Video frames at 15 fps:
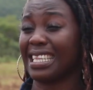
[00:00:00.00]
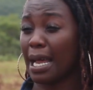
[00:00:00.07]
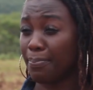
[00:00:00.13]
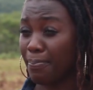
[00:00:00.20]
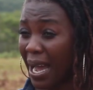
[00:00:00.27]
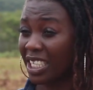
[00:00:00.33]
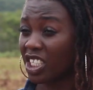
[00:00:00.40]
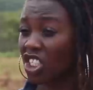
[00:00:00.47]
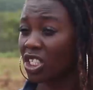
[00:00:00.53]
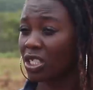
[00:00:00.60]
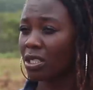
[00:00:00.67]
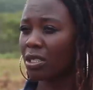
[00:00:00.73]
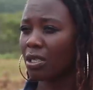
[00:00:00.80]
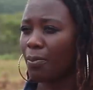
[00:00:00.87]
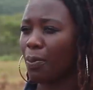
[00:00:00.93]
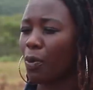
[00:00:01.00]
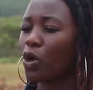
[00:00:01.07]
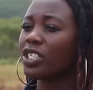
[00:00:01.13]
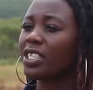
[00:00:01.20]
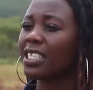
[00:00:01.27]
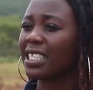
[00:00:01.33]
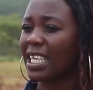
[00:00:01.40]
that much
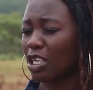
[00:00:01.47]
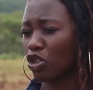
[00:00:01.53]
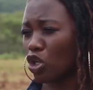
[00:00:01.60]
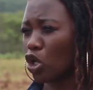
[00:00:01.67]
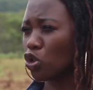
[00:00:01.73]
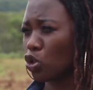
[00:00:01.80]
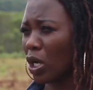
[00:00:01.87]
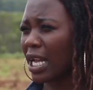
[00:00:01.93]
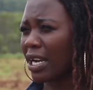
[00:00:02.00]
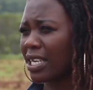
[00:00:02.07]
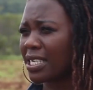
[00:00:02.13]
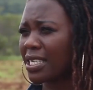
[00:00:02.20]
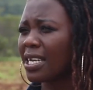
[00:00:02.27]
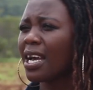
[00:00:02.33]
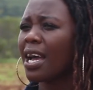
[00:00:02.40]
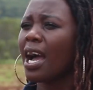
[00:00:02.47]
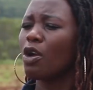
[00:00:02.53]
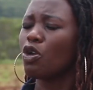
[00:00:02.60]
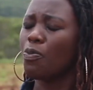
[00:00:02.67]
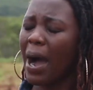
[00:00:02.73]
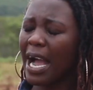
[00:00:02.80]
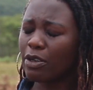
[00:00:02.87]
because these are drought tolerant.
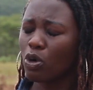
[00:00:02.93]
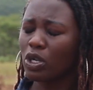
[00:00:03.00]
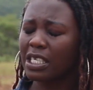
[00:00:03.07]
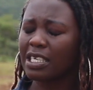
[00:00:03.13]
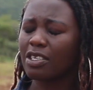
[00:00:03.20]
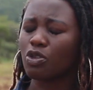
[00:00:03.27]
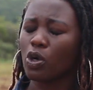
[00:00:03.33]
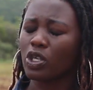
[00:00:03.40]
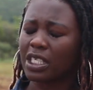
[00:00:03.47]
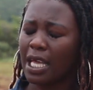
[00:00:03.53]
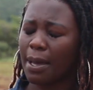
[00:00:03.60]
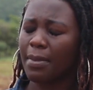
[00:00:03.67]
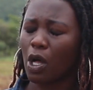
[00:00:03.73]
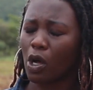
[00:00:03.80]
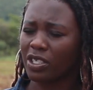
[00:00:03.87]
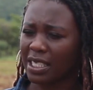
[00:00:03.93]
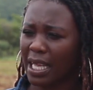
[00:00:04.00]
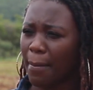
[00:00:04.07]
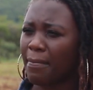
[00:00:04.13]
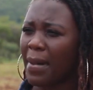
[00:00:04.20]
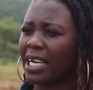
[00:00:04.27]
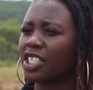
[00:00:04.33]
You might not need those chemicals
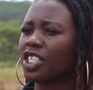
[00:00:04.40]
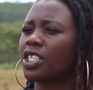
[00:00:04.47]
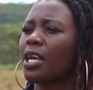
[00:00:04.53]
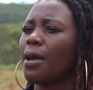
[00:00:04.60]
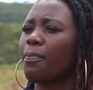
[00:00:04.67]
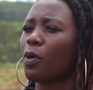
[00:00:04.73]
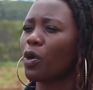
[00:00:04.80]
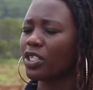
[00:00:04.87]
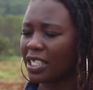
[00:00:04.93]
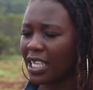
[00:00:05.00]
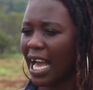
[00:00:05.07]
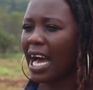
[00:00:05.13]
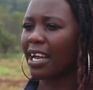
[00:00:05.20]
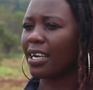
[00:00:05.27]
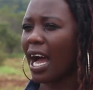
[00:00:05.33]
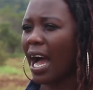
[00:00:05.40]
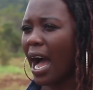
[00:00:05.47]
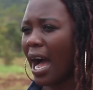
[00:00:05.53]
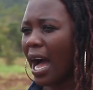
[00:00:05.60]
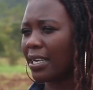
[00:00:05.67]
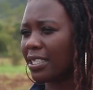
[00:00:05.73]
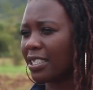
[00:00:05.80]
that much because they
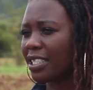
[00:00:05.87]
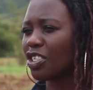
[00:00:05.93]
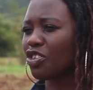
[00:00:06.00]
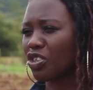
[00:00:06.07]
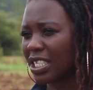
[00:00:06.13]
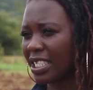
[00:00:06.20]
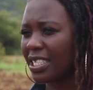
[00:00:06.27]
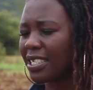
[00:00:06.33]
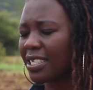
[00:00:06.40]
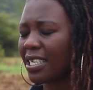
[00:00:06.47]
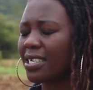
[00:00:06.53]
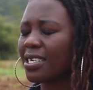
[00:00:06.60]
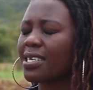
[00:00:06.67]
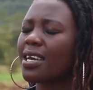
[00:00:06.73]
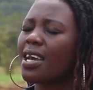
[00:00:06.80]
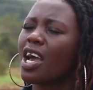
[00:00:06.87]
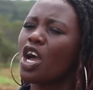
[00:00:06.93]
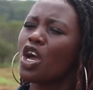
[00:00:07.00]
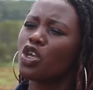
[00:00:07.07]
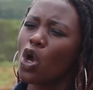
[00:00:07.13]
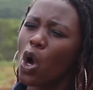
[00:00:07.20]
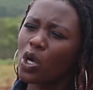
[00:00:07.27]
are disease resistant.
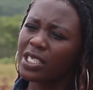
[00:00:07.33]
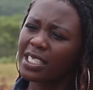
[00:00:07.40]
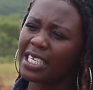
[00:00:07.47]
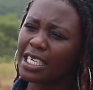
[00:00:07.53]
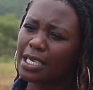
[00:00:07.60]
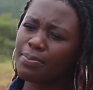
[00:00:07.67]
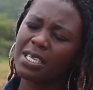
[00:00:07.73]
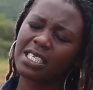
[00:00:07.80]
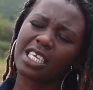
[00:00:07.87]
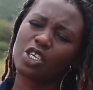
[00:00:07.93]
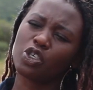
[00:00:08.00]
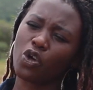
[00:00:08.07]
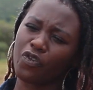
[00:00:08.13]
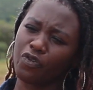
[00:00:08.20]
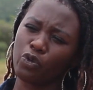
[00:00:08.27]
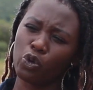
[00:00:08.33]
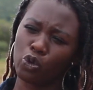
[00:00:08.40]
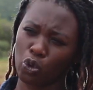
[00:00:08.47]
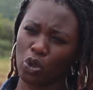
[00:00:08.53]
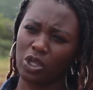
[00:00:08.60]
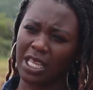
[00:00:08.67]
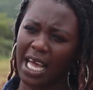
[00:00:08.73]
Your sentiments and your views on